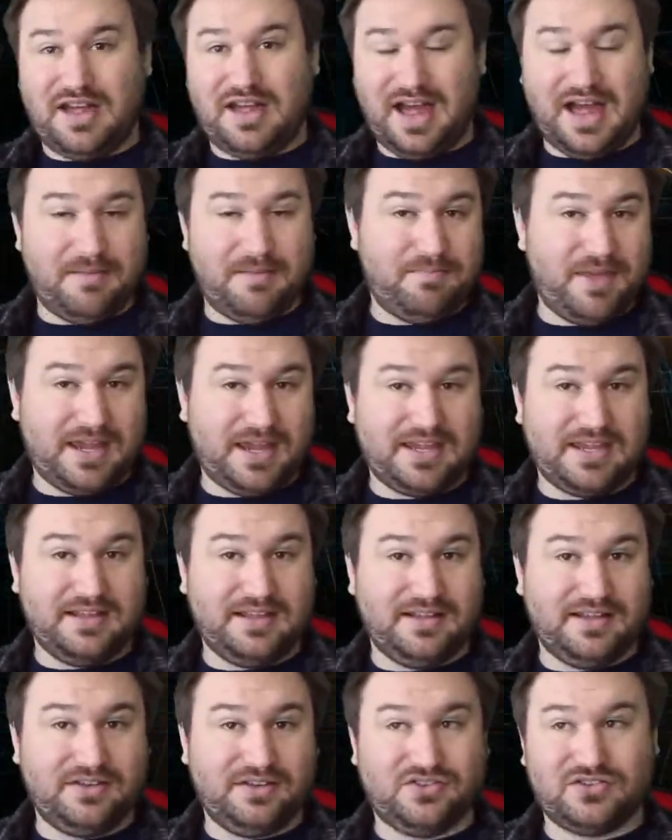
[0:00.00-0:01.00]
and Becky
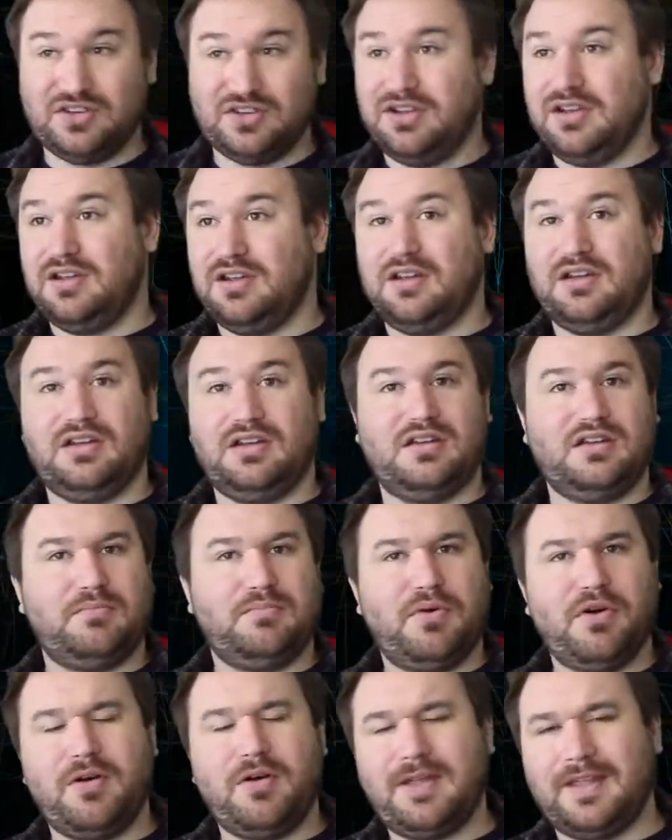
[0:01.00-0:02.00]
Lynch.
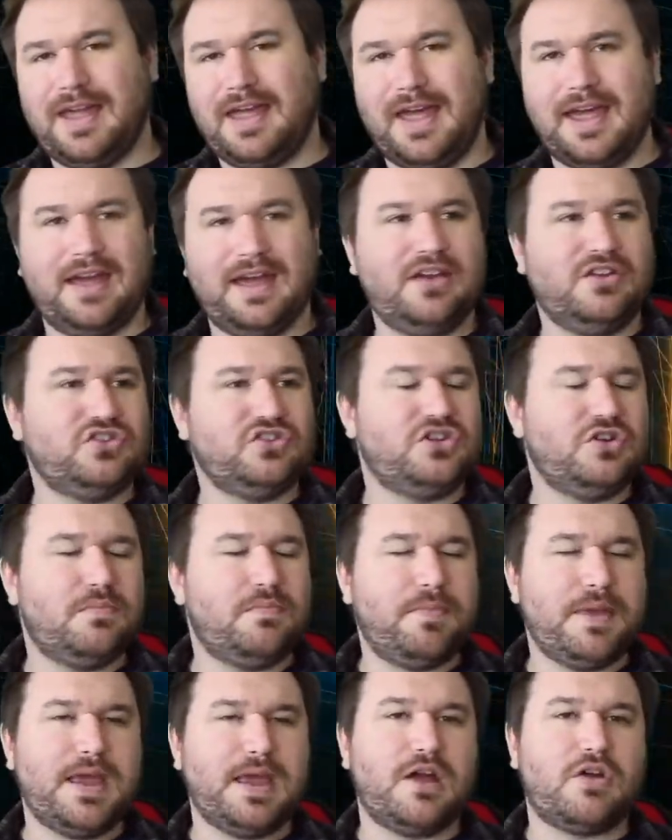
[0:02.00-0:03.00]
Put her there. She'll
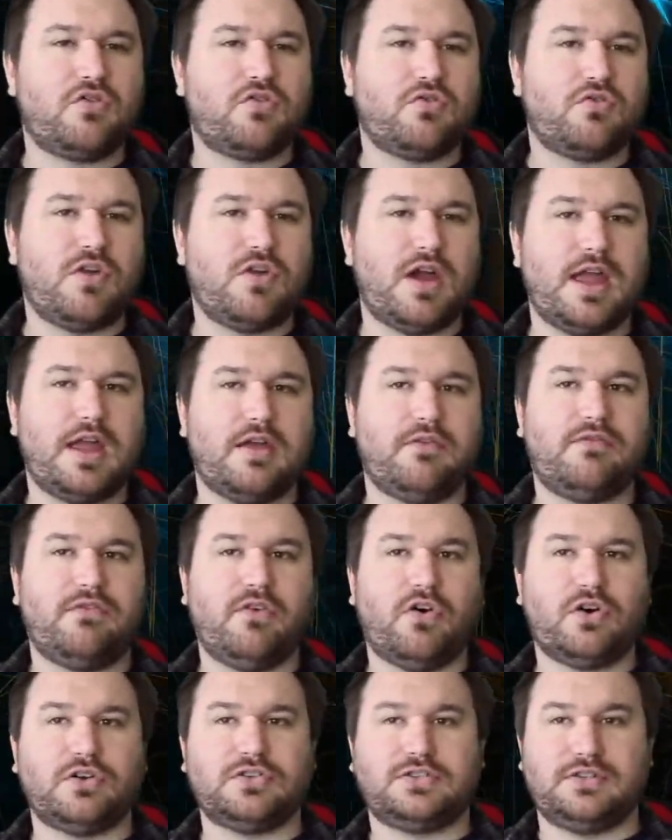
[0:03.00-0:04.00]
be a great
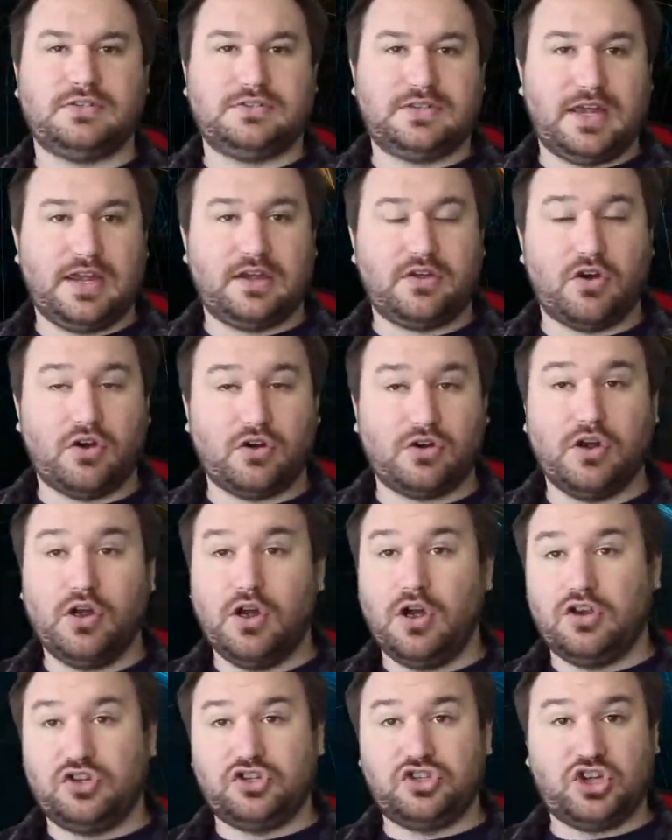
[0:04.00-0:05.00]
force to take on
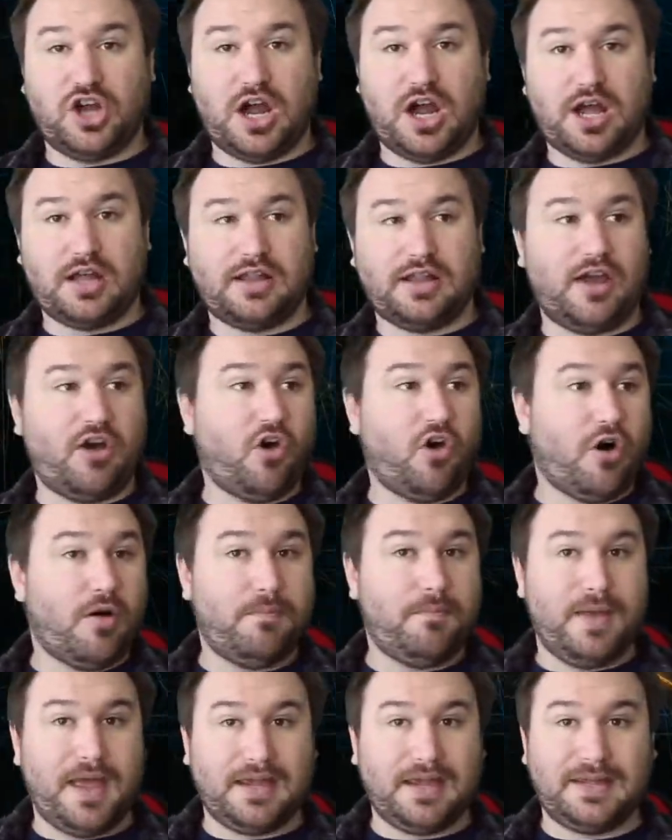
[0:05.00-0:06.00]
Charlotte or
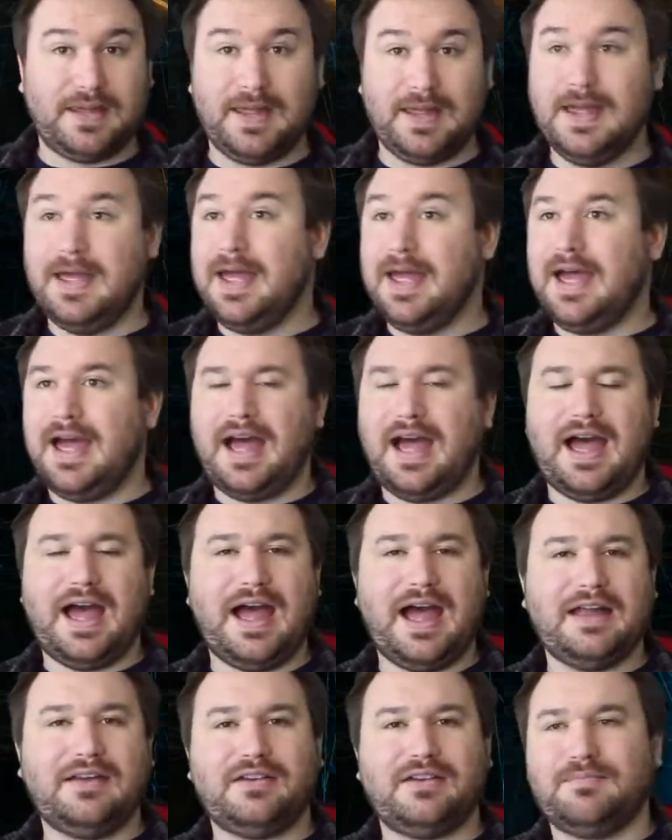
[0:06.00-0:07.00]
Becky.
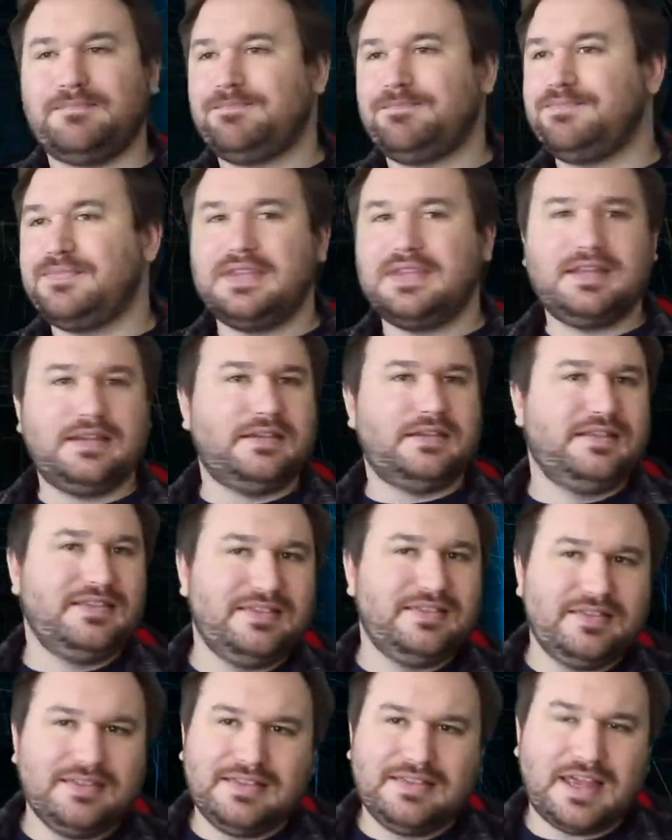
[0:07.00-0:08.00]
And
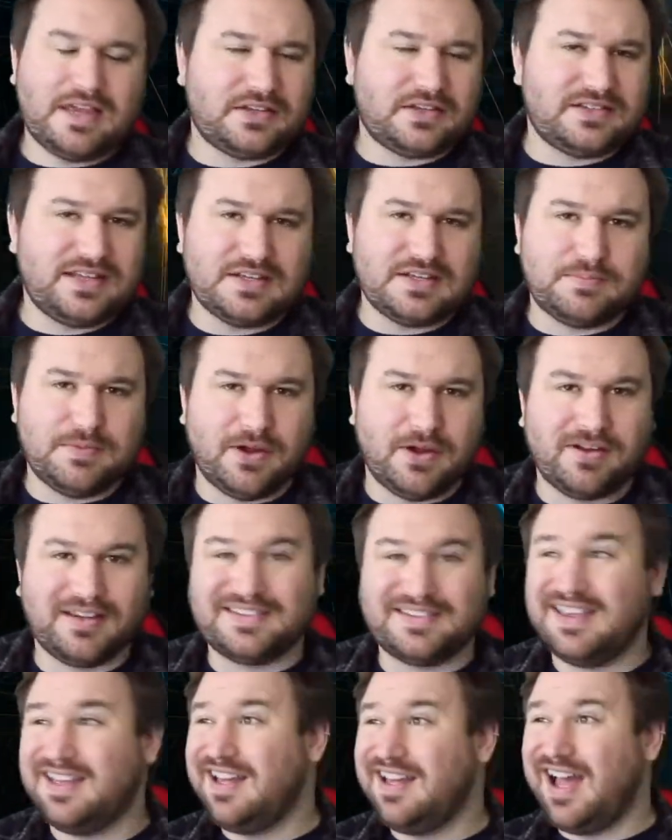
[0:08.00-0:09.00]
let's be
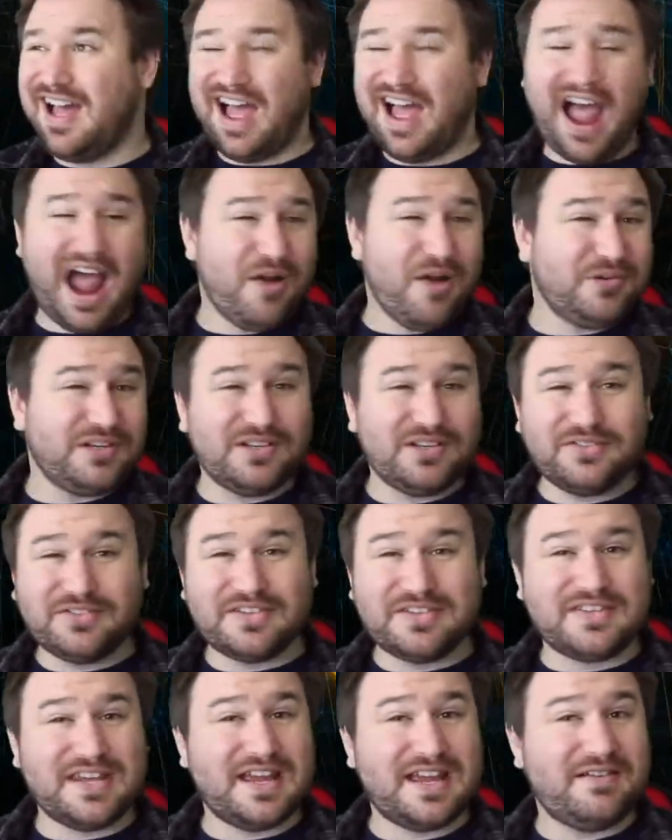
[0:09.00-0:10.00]
honest, I would love
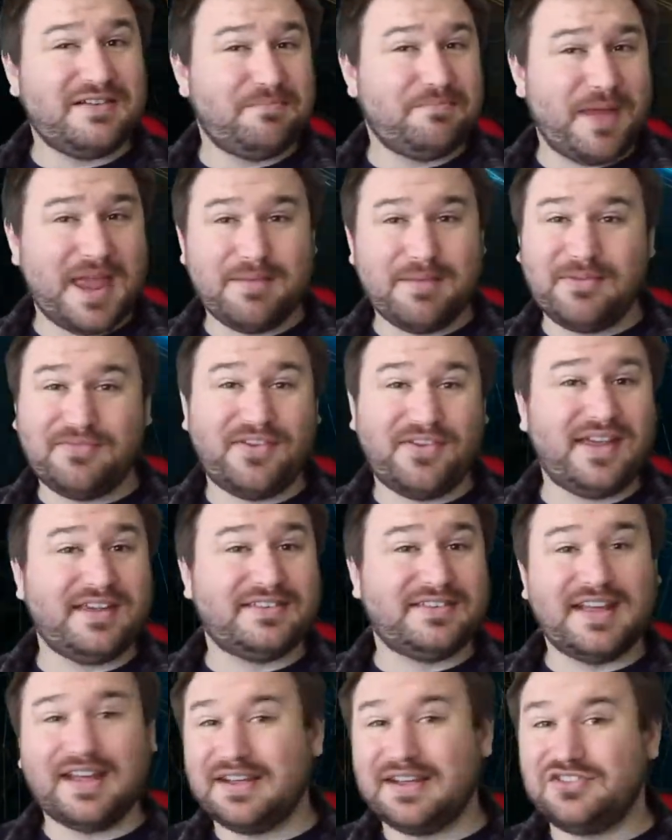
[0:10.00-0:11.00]
to see her
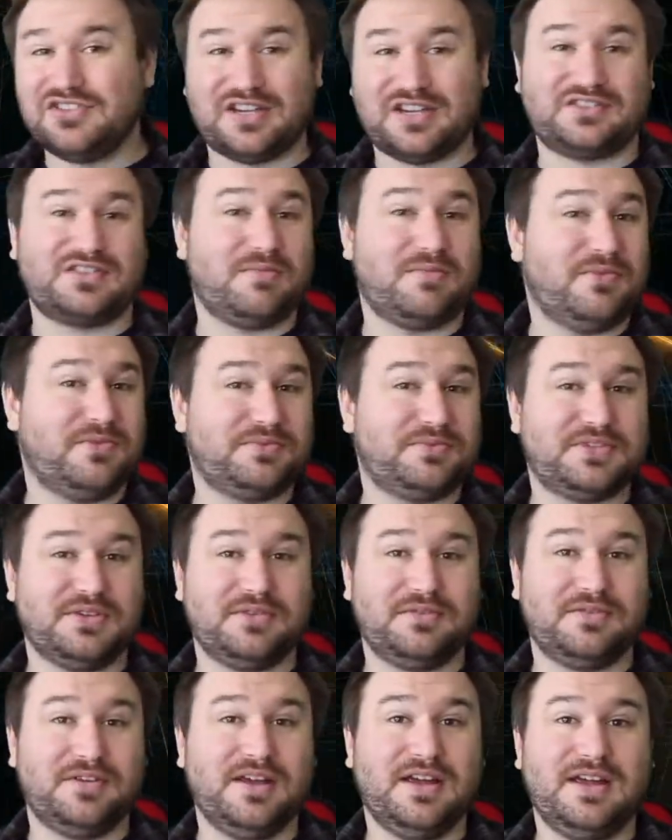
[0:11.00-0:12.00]
babyface Nia Jax come up
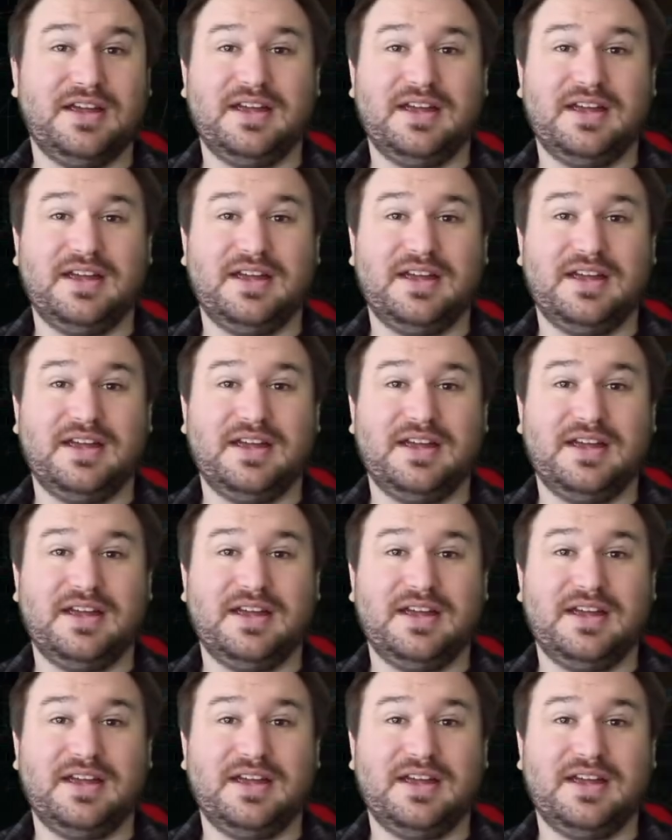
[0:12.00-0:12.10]
soon,